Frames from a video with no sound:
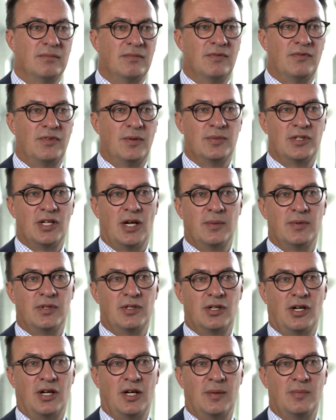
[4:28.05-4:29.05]
from time to
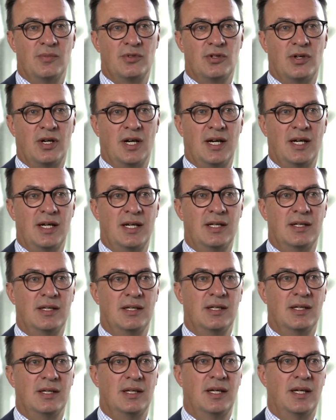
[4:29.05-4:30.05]
time trade
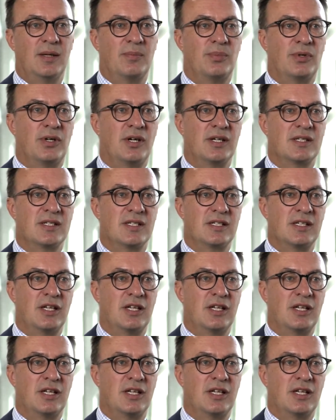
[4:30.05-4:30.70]
at prices